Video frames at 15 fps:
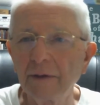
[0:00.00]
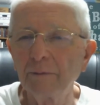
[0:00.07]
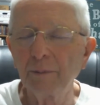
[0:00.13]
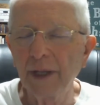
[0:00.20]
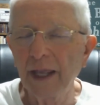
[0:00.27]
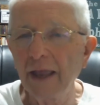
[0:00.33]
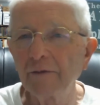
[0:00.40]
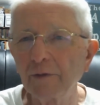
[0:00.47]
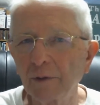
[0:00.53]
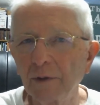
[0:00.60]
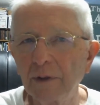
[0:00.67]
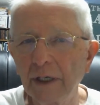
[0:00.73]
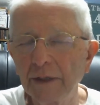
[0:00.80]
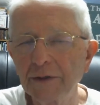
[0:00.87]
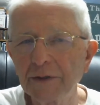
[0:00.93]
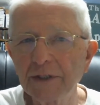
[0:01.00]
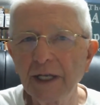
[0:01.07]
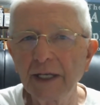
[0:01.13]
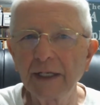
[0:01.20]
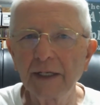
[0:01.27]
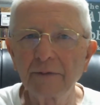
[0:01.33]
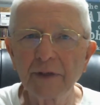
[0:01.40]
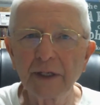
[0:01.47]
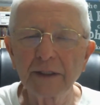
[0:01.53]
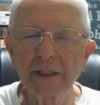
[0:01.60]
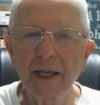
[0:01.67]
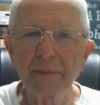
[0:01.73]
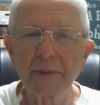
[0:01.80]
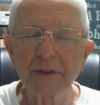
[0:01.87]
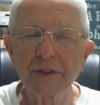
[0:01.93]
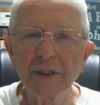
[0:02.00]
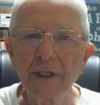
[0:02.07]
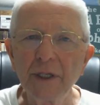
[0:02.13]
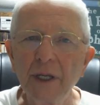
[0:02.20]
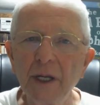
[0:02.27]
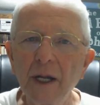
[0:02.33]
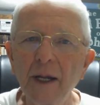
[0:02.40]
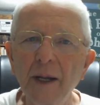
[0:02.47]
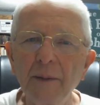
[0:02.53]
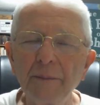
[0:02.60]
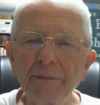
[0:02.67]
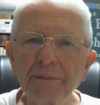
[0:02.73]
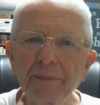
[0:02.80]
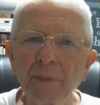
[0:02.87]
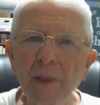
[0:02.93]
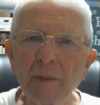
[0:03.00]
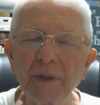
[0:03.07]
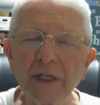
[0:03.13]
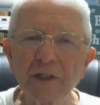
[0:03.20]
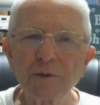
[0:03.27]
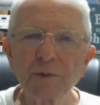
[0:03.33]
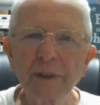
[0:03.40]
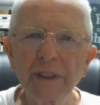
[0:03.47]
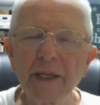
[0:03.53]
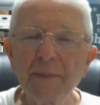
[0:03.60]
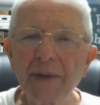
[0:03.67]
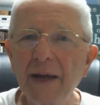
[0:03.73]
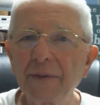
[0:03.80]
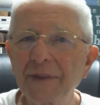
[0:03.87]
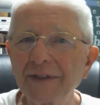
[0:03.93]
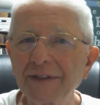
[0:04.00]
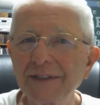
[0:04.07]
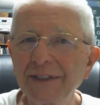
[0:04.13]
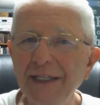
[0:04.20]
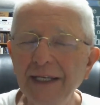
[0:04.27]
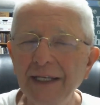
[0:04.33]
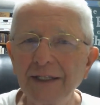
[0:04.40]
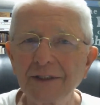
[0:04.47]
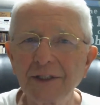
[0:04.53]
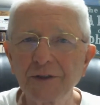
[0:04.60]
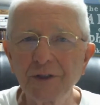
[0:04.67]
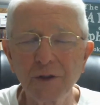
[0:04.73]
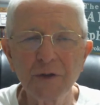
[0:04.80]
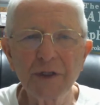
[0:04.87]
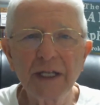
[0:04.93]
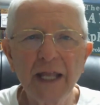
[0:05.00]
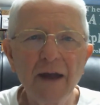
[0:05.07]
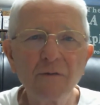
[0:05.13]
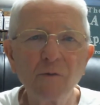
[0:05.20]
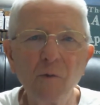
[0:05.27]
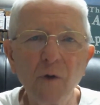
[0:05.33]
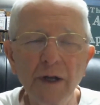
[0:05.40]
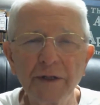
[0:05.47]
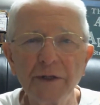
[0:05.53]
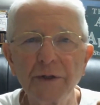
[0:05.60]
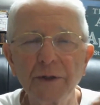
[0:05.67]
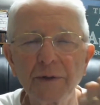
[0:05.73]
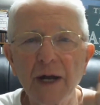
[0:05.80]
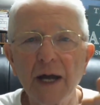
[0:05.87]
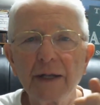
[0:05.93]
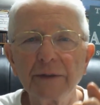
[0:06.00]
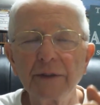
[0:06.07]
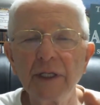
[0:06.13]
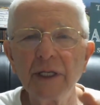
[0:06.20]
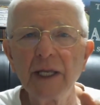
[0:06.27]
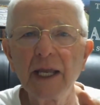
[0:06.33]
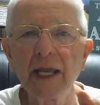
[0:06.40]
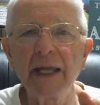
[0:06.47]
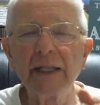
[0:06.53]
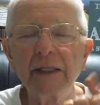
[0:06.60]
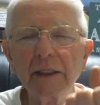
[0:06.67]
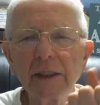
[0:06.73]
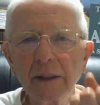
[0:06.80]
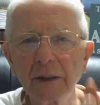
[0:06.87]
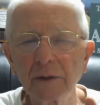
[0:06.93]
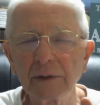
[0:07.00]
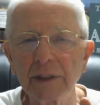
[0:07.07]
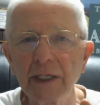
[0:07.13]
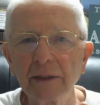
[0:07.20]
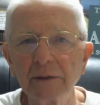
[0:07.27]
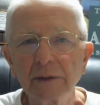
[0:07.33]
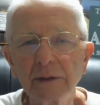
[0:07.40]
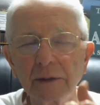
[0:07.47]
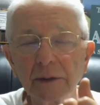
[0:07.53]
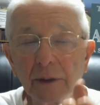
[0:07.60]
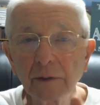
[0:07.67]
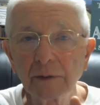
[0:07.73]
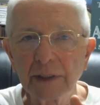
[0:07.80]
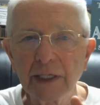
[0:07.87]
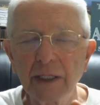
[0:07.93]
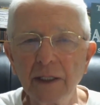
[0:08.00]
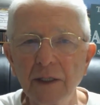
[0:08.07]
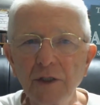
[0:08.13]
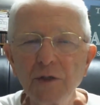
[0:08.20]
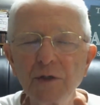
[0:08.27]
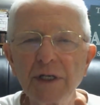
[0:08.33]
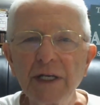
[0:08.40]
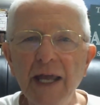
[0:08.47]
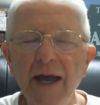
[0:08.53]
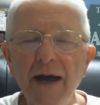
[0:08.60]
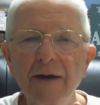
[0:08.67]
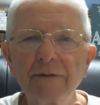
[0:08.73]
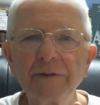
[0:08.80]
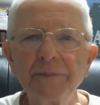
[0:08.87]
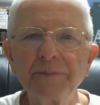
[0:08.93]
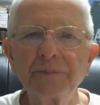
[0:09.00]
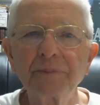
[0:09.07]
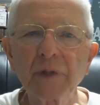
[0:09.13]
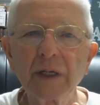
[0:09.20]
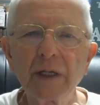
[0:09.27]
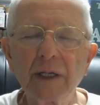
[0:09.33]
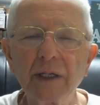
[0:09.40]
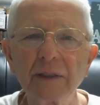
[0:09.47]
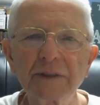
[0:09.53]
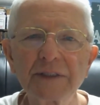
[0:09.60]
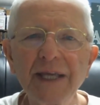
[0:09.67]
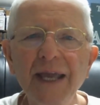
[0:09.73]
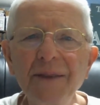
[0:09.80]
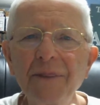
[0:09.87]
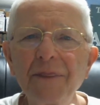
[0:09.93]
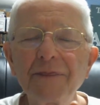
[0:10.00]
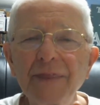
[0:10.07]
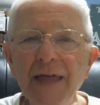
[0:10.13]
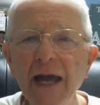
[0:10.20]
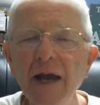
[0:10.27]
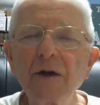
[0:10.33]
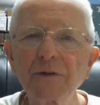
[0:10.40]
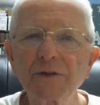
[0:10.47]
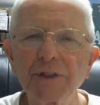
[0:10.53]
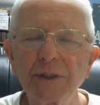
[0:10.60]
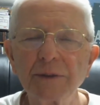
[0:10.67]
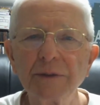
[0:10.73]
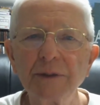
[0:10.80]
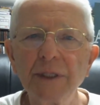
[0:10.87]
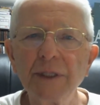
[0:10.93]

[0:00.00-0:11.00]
behavioral understanding of that damage. But it's really about the C's. So you can have one neuron and literally, you can have 10,000